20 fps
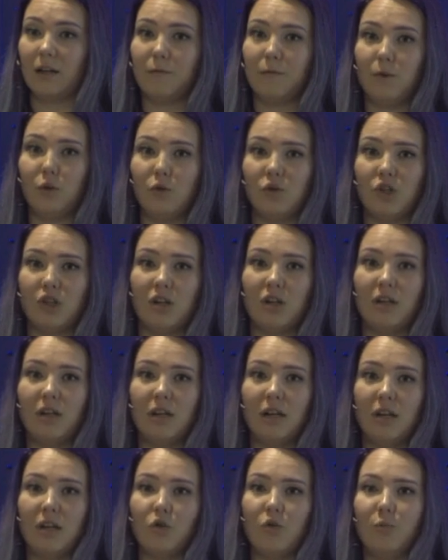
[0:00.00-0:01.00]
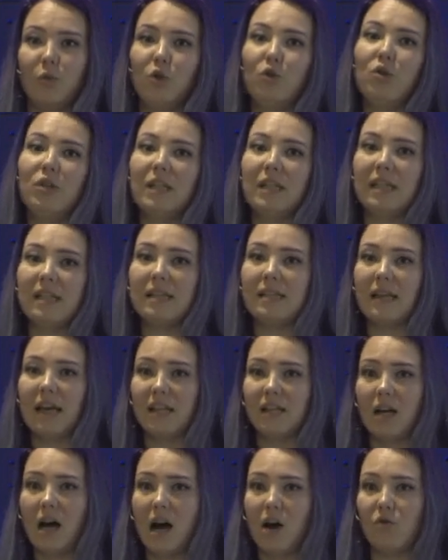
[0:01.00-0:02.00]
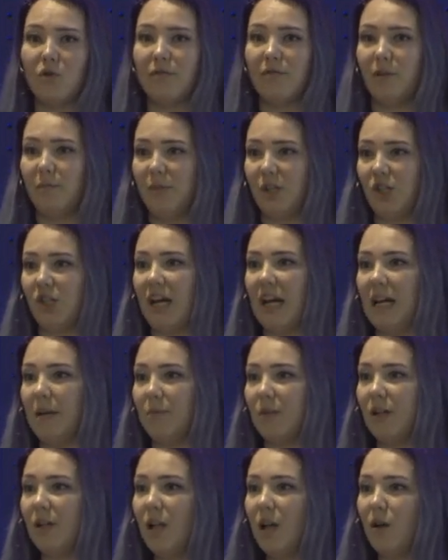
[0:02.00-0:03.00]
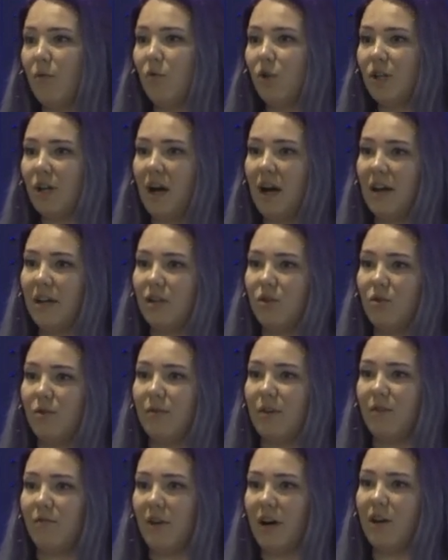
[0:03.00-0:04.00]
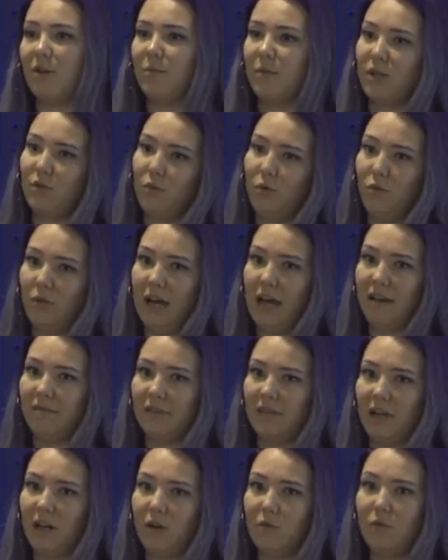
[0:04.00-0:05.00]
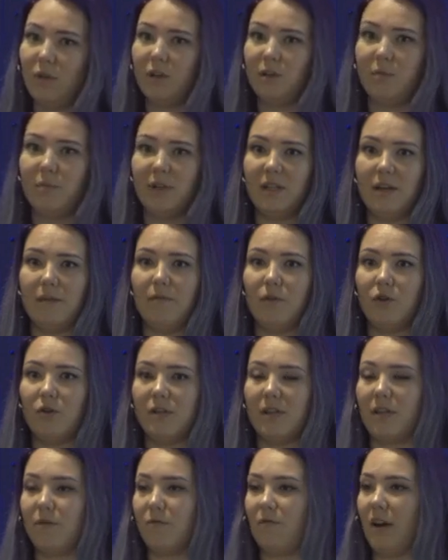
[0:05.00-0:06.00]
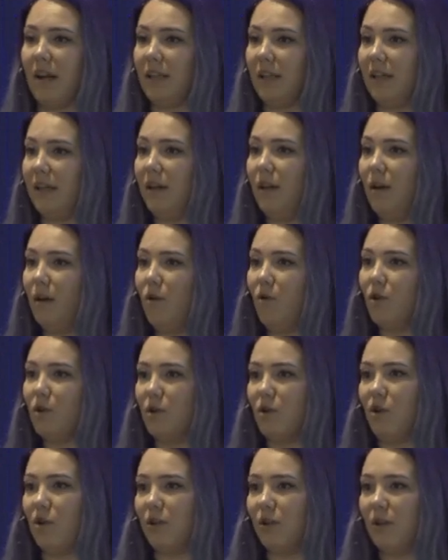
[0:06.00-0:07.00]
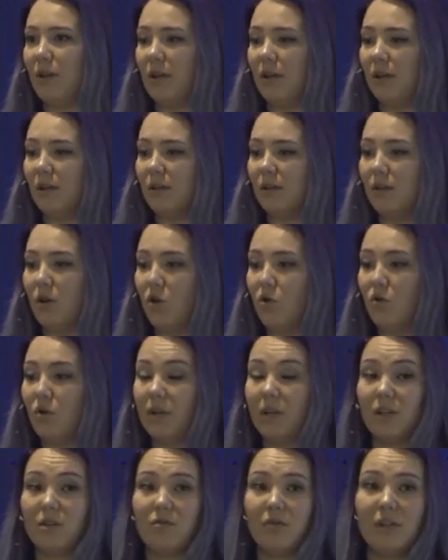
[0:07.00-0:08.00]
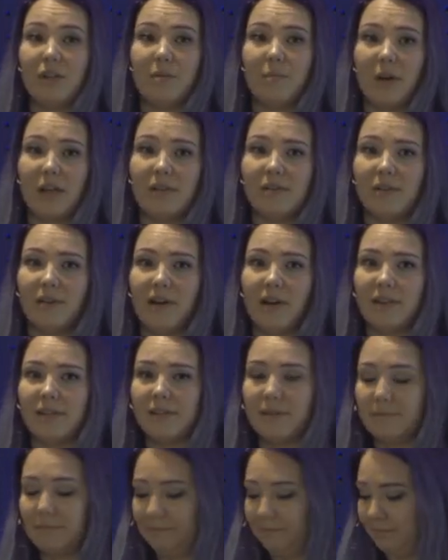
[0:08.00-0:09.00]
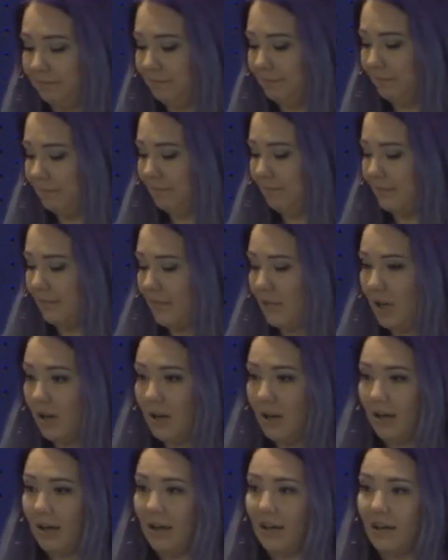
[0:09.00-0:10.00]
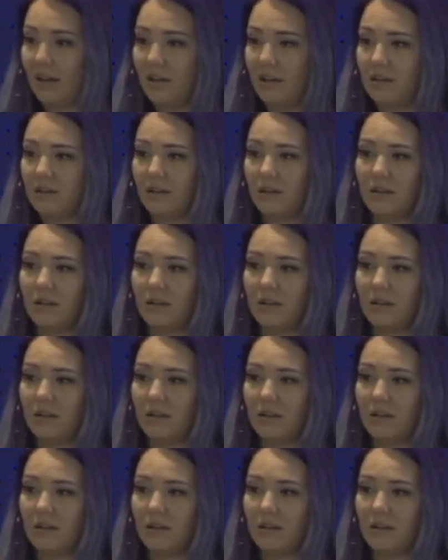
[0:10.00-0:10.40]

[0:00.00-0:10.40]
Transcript: future communities and how it will be shaped. What kind of environment we will have there? Will it be diverse and friendly or not? So it really depends on us. And